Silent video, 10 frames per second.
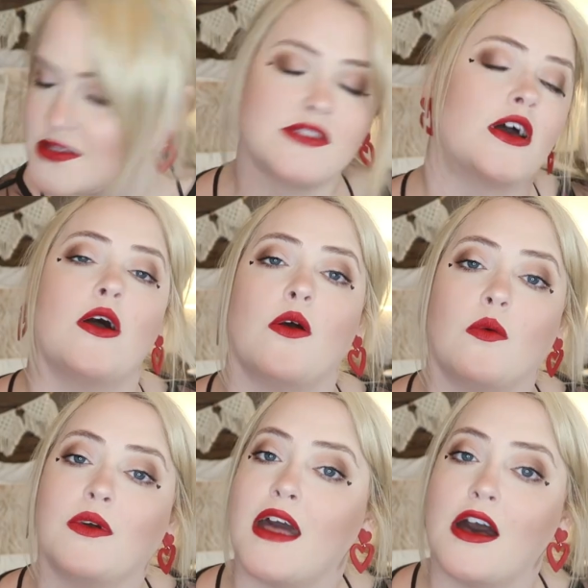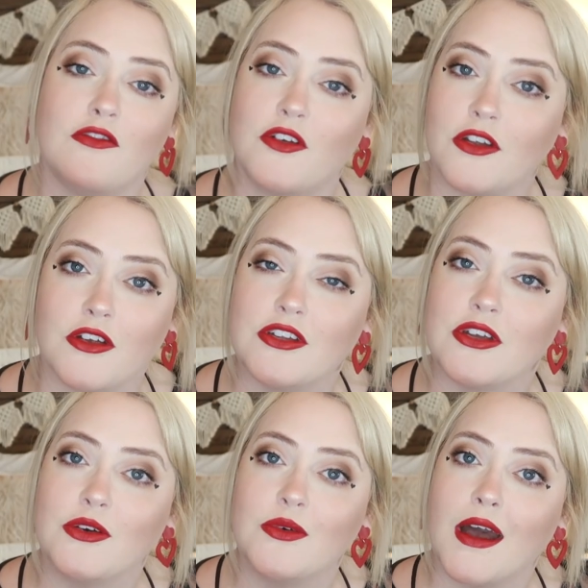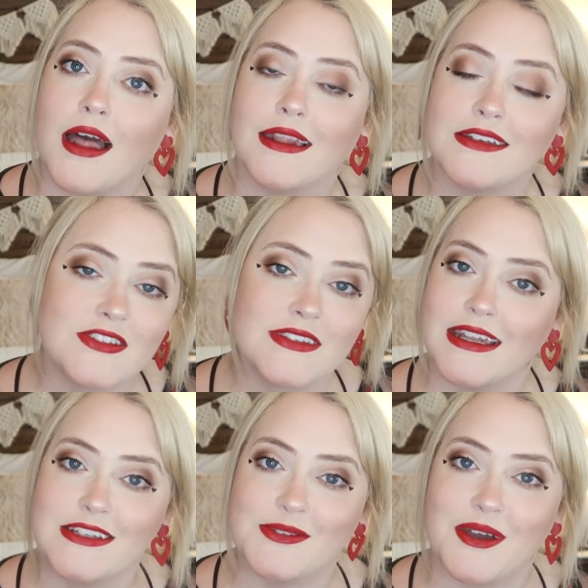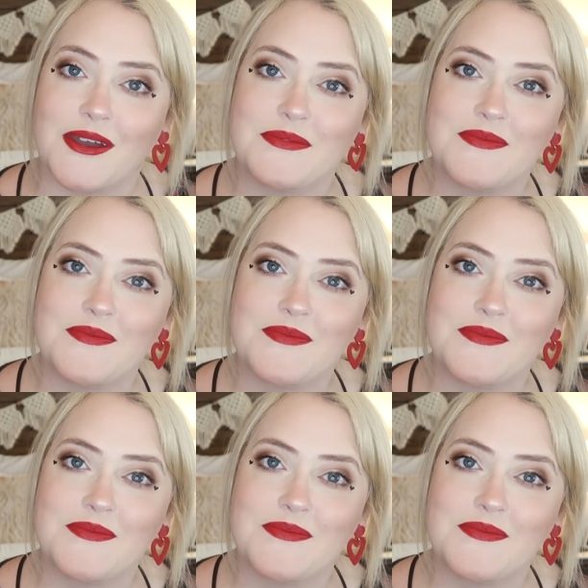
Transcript: And so without further ado, let's just get into it.